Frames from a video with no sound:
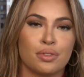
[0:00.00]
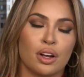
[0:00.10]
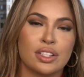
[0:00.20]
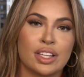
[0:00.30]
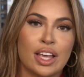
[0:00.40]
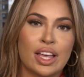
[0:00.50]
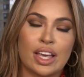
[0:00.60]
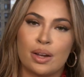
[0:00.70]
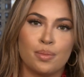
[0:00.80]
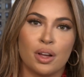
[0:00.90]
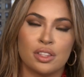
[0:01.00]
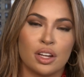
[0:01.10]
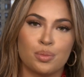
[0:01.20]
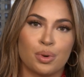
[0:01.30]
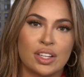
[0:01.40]
frost in a month,
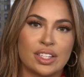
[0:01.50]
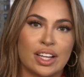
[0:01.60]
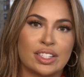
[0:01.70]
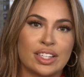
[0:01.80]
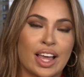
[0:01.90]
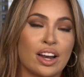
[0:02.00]
unprecedented,